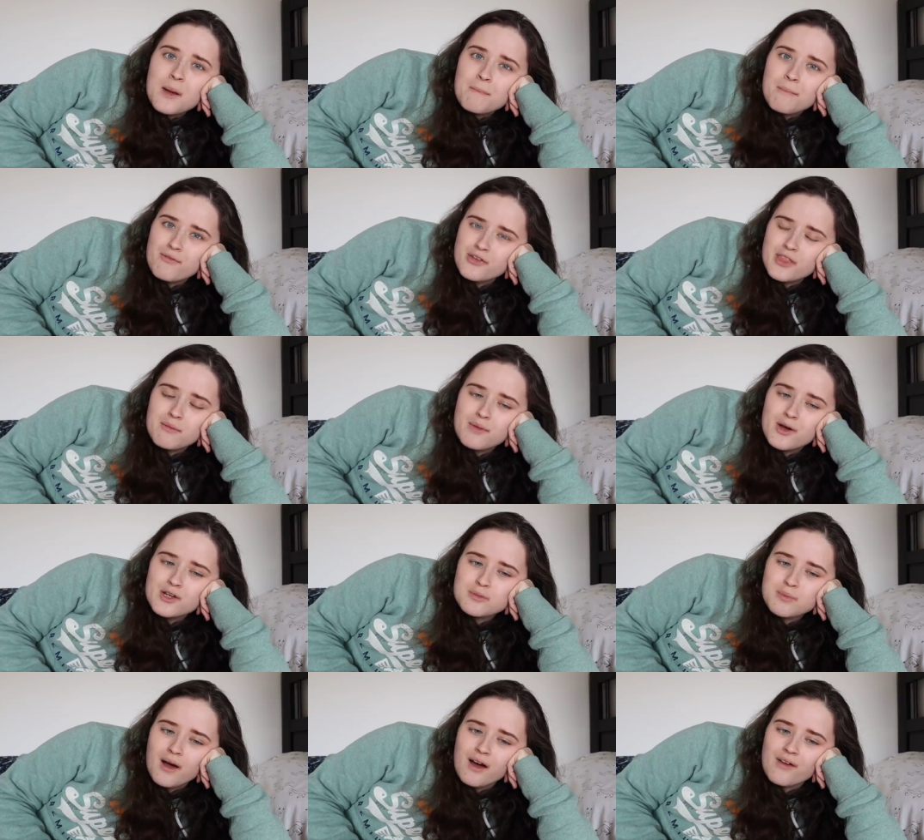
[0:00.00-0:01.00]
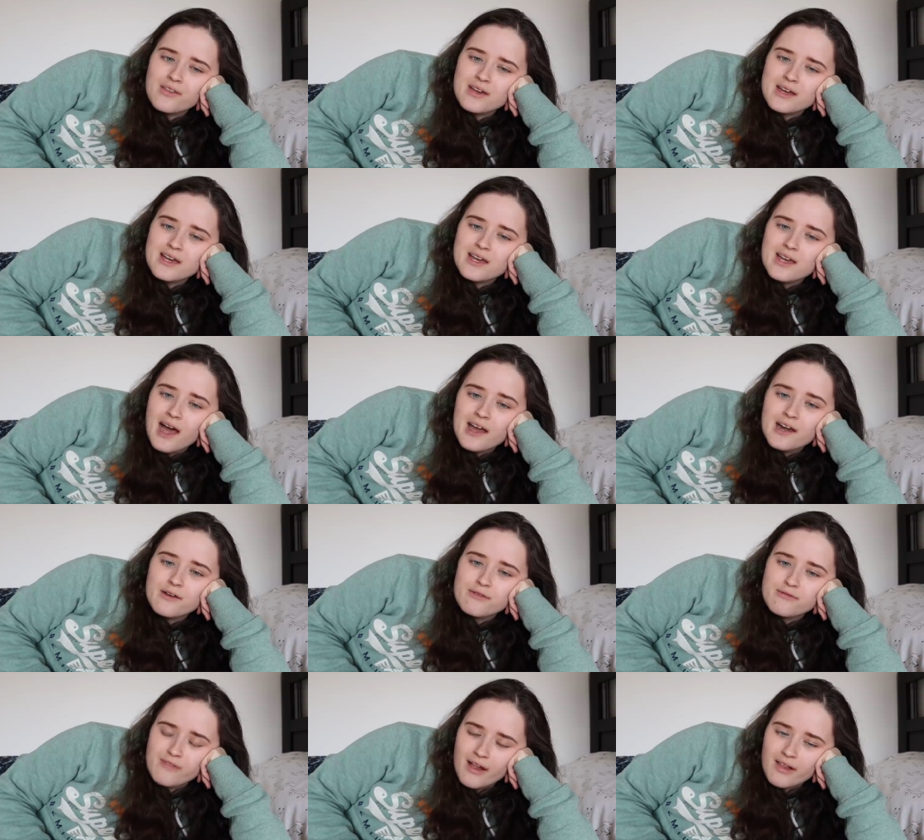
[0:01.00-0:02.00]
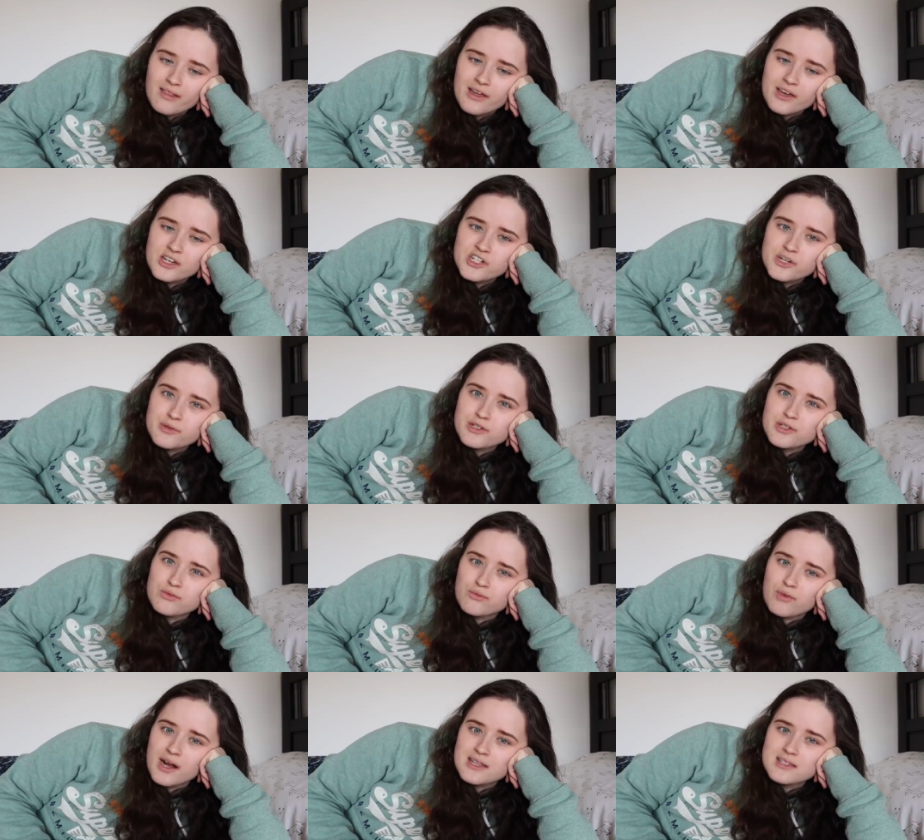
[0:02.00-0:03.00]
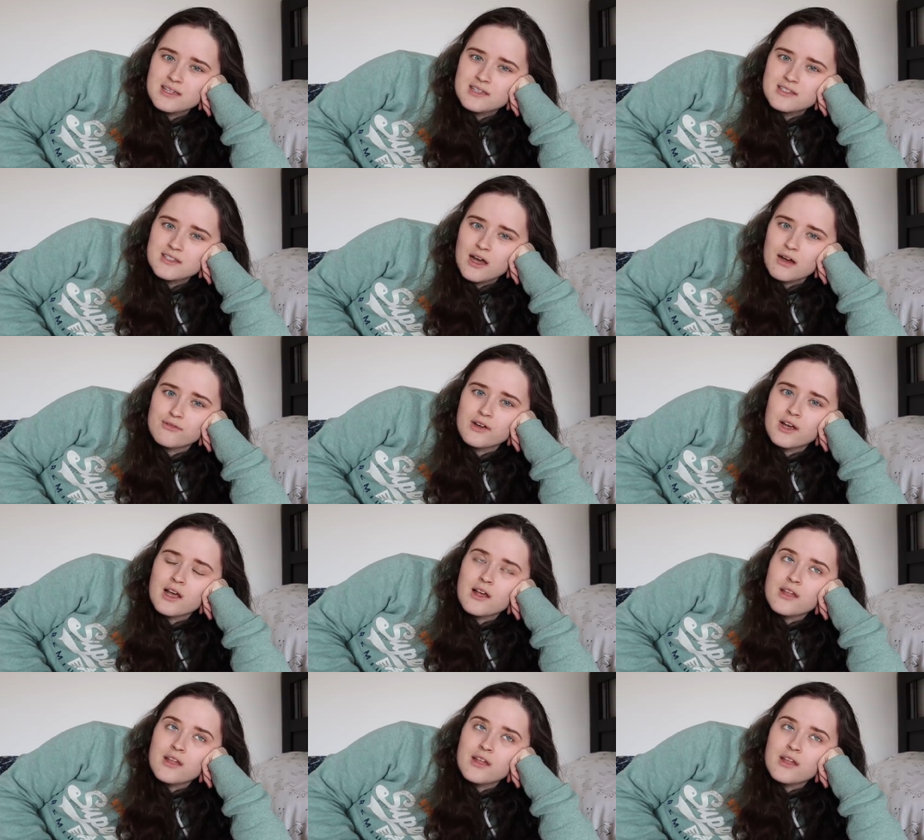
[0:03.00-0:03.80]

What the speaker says: but for the most part, that it kind of felt like she was just writing stuff